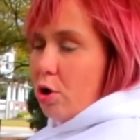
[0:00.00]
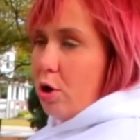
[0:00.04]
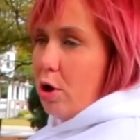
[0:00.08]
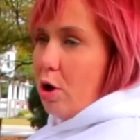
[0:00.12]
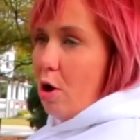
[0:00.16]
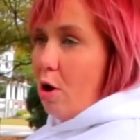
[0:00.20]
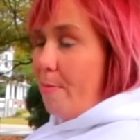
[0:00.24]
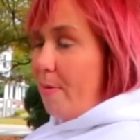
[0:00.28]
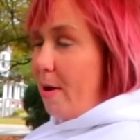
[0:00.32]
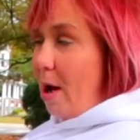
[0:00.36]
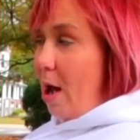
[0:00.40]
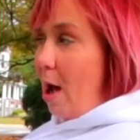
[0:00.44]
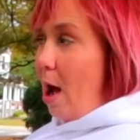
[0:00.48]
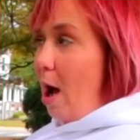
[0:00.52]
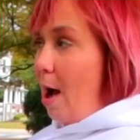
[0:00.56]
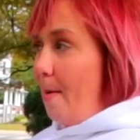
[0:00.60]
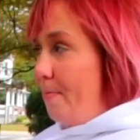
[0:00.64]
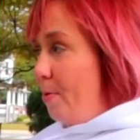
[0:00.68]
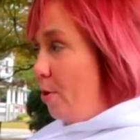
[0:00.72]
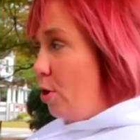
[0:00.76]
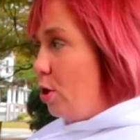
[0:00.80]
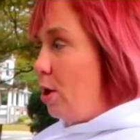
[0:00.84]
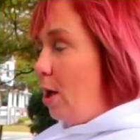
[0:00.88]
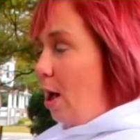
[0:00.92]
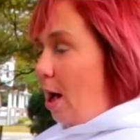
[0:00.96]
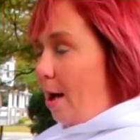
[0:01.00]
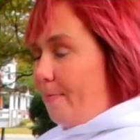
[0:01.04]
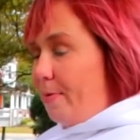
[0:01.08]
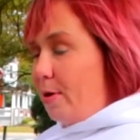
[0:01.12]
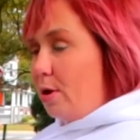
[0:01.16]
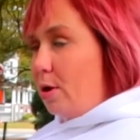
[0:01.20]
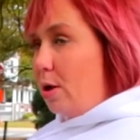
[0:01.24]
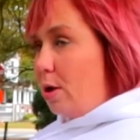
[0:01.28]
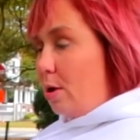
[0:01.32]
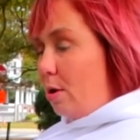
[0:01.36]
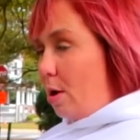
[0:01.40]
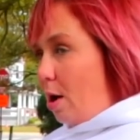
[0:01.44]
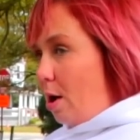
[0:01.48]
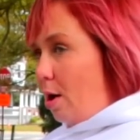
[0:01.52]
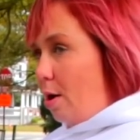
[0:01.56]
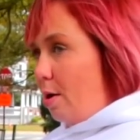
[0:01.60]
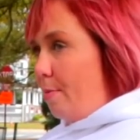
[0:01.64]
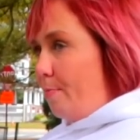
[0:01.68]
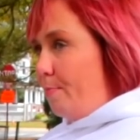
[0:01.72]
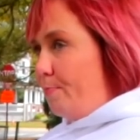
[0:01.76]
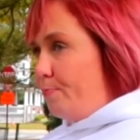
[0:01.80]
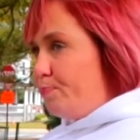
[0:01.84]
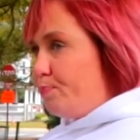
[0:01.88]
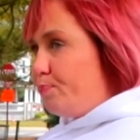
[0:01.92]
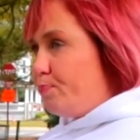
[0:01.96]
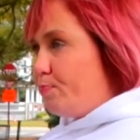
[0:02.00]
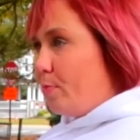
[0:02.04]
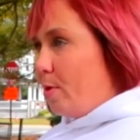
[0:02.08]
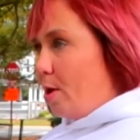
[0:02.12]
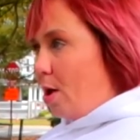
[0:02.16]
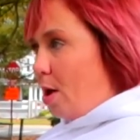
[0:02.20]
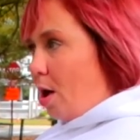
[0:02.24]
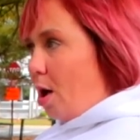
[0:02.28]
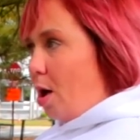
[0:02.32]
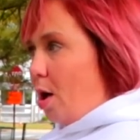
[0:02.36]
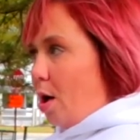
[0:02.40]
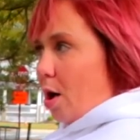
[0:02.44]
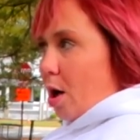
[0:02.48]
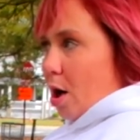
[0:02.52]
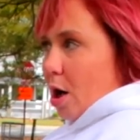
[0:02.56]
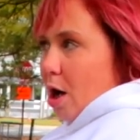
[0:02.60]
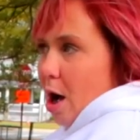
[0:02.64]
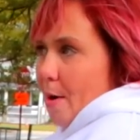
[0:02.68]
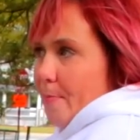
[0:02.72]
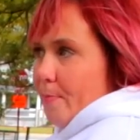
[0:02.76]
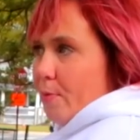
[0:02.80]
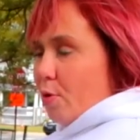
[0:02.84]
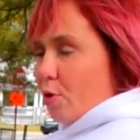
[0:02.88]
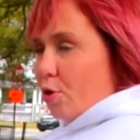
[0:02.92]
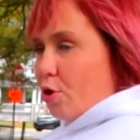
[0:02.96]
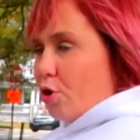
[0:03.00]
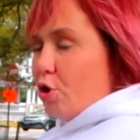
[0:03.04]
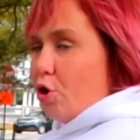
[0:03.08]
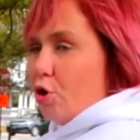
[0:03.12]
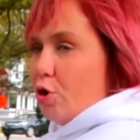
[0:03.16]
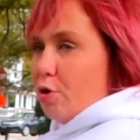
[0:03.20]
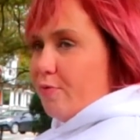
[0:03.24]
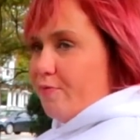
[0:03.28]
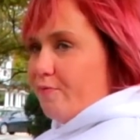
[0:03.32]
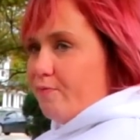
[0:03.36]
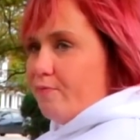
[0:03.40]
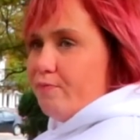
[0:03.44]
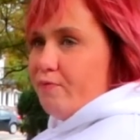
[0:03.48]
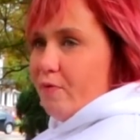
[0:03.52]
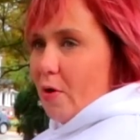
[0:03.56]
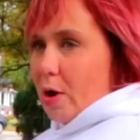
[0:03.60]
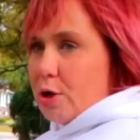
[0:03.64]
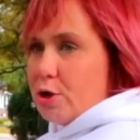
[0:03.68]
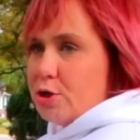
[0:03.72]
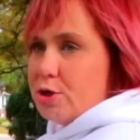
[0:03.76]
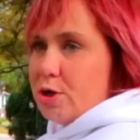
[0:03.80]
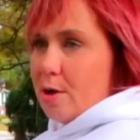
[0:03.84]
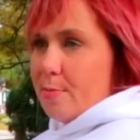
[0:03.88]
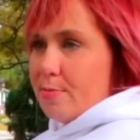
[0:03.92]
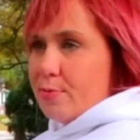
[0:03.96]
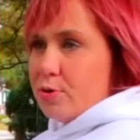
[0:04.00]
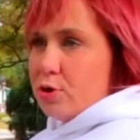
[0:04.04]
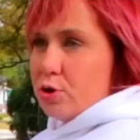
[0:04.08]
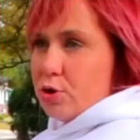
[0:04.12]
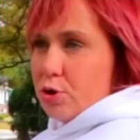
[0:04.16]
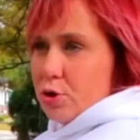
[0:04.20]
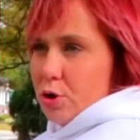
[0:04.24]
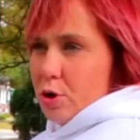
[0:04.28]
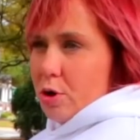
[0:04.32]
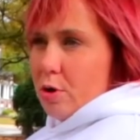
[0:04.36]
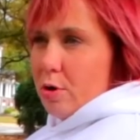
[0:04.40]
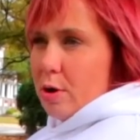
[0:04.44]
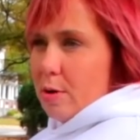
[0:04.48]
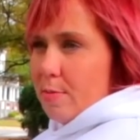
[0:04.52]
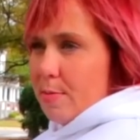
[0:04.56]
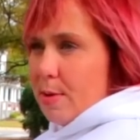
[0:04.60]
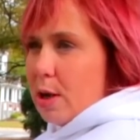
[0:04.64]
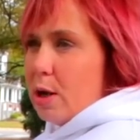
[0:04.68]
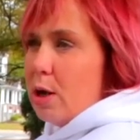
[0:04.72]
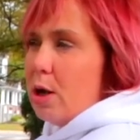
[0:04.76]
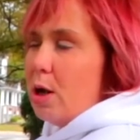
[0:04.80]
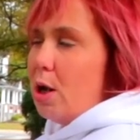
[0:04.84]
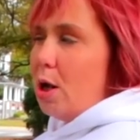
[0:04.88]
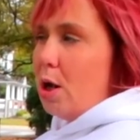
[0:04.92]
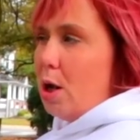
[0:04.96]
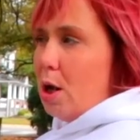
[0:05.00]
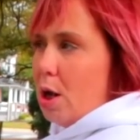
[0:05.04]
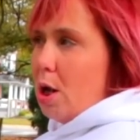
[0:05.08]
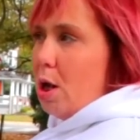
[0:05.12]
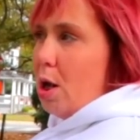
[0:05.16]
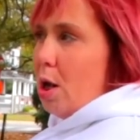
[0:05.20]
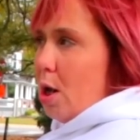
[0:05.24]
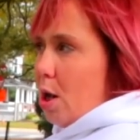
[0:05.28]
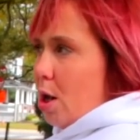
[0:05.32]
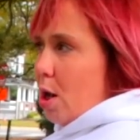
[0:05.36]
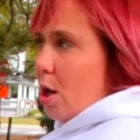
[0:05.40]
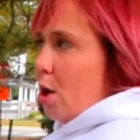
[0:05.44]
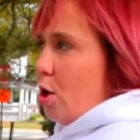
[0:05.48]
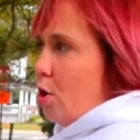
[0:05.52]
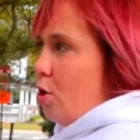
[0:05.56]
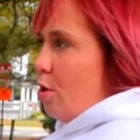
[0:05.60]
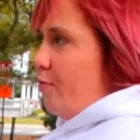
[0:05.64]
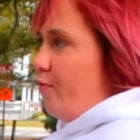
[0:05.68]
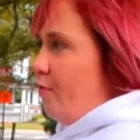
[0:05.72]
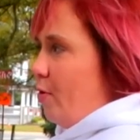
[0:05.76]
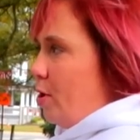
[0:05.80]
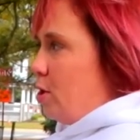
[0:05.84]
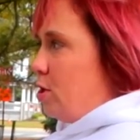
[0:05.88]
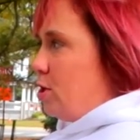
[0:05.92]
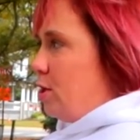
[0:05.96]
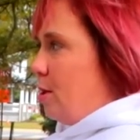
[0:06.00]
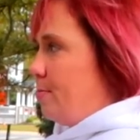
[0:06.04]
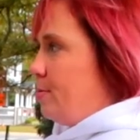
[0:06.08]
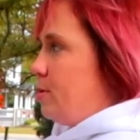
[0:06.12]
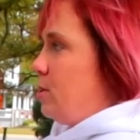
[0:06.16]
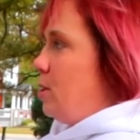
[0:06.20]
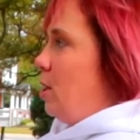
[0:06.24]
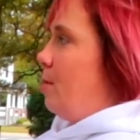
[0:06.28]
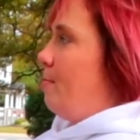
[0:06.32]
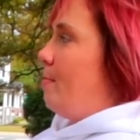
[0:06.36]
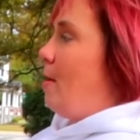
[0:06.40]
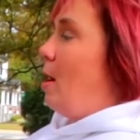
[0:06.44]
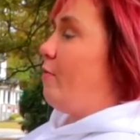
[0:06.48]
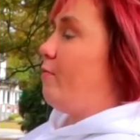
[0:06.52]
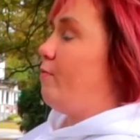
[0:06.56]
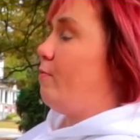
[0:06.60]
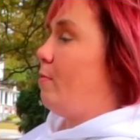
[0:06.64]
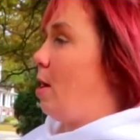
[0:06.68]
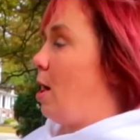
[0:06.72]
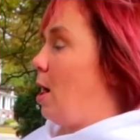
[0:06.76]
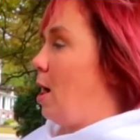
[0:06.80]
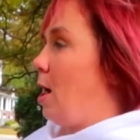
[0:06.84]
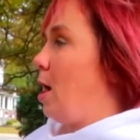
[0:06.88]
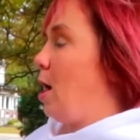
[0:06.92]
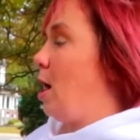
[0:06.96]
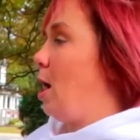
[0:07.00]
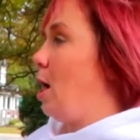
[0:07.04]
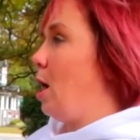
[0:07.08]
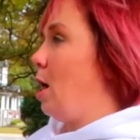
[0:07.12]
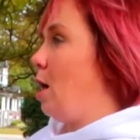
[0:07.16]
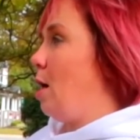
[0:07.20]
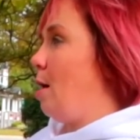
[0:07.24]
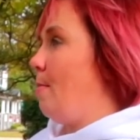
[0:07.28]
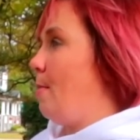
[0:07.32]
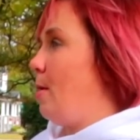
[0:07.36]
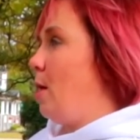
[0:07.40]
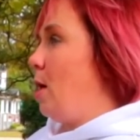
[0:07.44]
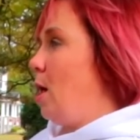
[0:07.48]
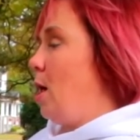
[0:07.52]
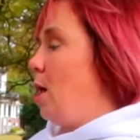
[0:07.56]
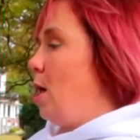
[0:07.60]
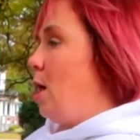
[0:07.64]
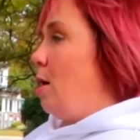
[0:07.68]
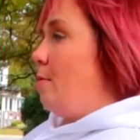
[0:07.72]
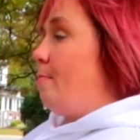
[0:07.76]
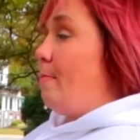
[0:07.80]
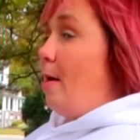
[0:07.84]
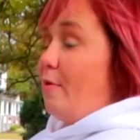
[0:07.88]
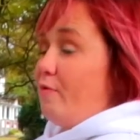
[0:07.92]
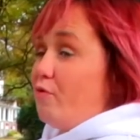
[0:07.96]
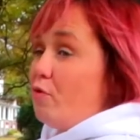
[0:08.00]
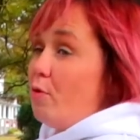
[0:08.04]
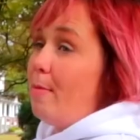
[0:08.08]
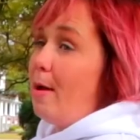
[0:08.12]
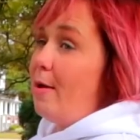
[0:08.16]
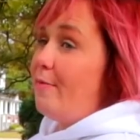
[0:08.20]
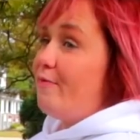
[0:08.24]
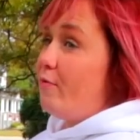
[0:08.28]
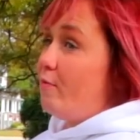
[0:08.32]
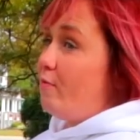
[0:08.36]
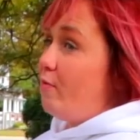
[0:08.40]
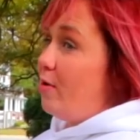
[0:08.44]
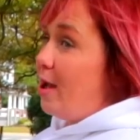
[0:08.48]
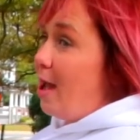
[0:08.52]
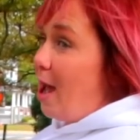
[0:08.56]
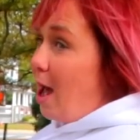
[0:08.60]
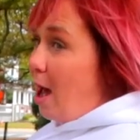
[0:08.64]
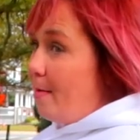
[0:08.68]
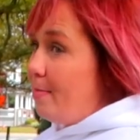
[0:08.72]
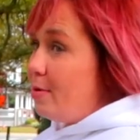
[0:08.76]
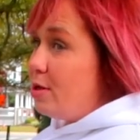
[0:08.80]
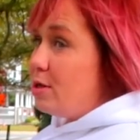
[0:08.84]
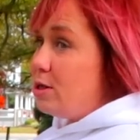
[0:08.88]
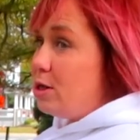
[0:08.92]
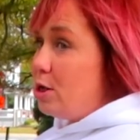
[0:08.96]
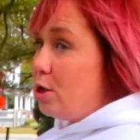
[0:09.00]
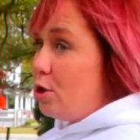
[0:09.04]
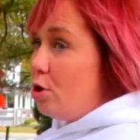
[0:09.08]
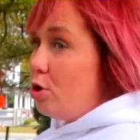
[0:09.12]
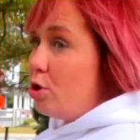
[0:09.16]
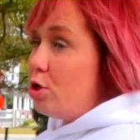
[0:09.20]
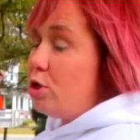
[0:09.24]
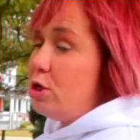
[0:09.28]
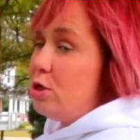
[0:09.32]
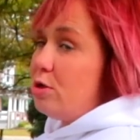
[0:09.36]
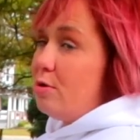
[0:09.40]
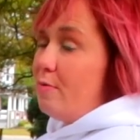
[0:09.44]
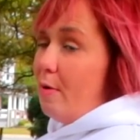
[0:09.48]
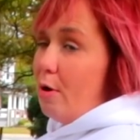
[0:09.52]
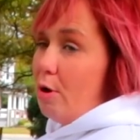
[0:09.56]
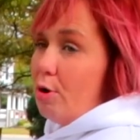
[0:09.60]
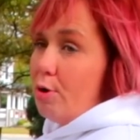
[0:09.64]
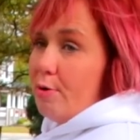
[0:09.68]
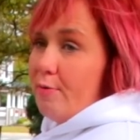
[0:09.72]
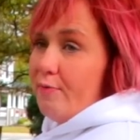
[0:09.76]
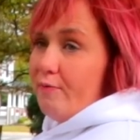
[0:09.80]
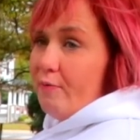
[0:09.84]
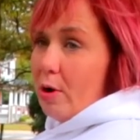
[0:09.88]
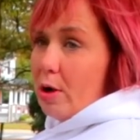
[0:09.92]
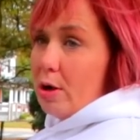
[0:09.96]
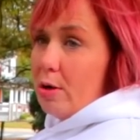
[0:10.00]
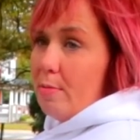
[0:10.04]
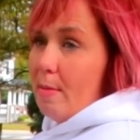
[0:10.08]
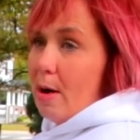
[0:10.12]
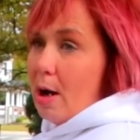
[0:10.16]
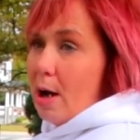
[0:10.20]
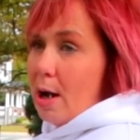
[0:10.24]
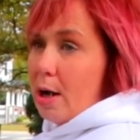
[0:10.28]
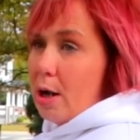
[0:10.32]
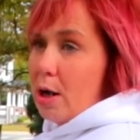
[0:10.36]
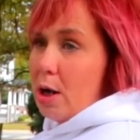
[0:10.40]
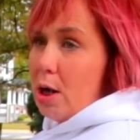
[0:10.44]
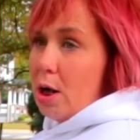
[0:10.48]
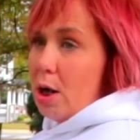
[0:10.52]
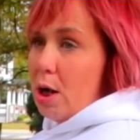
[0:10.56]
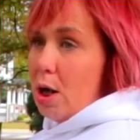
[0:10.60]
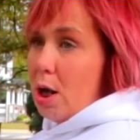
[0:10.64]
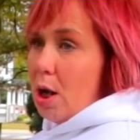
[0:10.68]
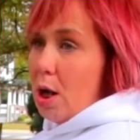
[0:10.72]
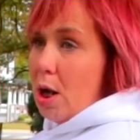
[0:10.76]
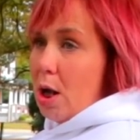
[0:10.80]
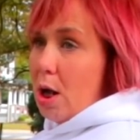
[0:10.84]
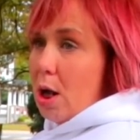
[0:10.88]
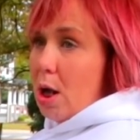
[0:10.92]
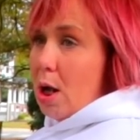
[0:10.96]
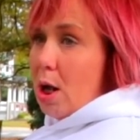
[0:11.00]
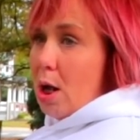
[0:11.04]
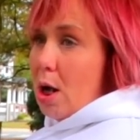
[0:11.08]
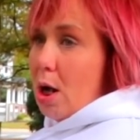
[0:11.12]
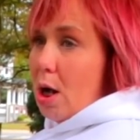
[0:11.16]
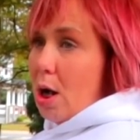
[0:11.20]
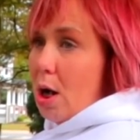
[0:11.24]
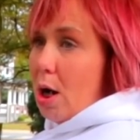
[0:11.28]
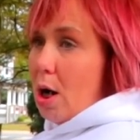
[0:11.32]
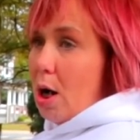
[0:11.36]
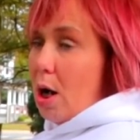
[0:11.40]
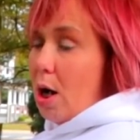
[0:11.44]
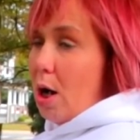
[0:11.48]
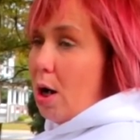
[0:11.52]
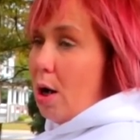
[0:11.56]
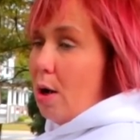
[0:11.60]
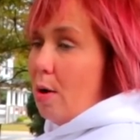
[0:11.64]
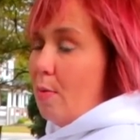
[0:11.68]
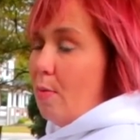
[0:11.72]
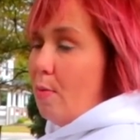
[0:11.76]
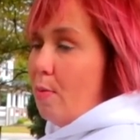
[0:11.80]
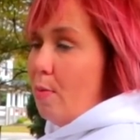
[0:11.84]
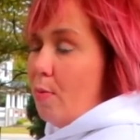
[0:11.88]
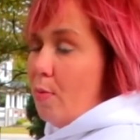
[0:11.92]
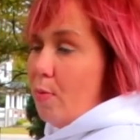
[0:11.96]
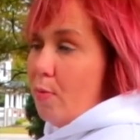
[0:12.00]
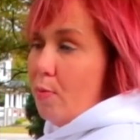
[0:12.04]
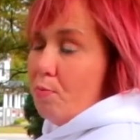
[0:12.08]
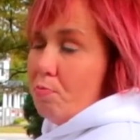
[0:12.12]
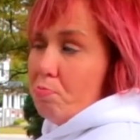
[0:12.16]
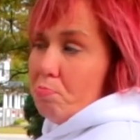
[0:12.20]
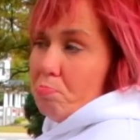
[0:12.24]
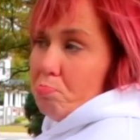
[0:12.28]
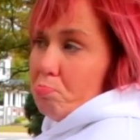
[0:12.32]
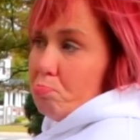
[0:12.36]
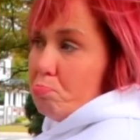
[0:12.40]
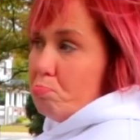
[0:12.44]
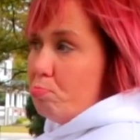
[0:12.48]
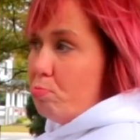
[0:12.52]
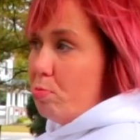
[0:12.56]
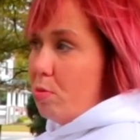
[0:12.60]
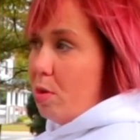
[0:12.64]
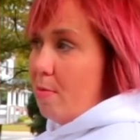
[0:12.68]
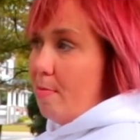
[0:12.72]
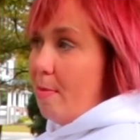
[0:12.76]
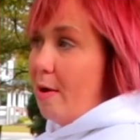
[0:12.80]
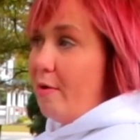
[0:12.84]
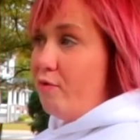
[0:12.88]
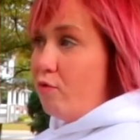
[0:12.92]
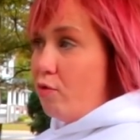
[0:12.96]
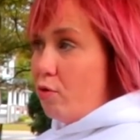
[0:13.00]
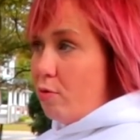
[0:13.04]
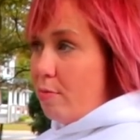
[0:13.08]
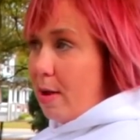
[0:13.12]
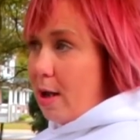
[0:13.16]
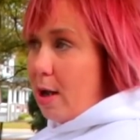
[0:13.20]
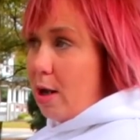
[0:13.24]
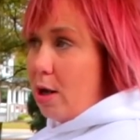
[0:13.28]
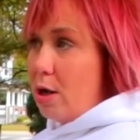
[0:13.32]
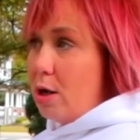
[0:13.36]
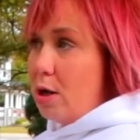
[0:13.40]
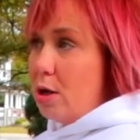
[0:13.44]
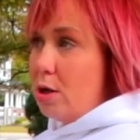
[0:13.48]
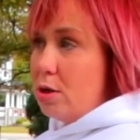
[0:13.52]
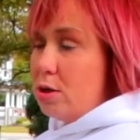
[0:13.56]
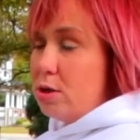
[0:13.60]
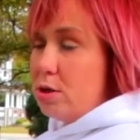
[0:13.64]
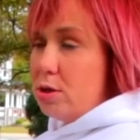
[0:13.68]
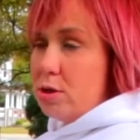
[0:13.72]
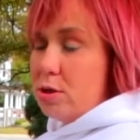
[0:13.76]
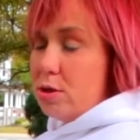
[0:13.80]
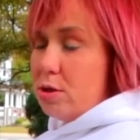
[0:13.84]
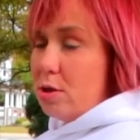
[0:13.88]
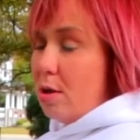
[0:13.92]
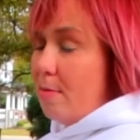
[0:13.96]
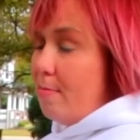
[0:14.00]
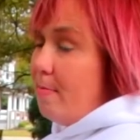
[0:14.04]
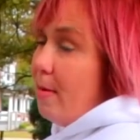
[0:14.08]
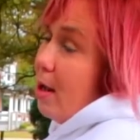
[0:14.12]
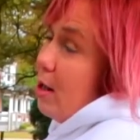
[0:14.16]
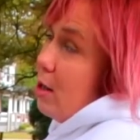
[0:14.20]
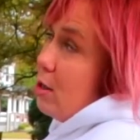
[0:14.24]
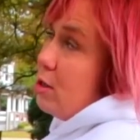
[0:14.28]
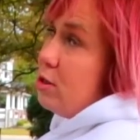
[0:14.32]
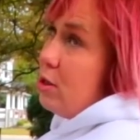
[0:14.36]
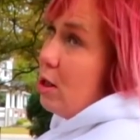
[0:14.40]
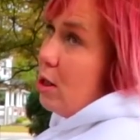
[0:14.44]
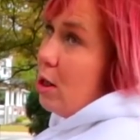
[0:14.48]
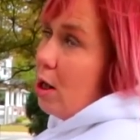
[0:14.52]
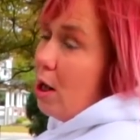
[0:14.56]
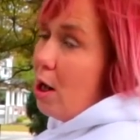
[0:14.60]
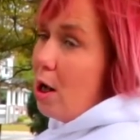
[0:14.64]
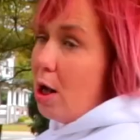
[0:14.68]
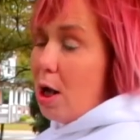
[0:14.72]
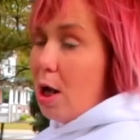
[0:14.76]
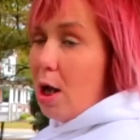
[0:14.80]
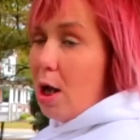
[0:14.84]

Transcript: you know, but I, I built, I built um, a couple good friendships, you know what I mean? good friendships. Like my my um, my roommate from rehab is here. She's a very good friend of mine. Um, my roommate is amazing.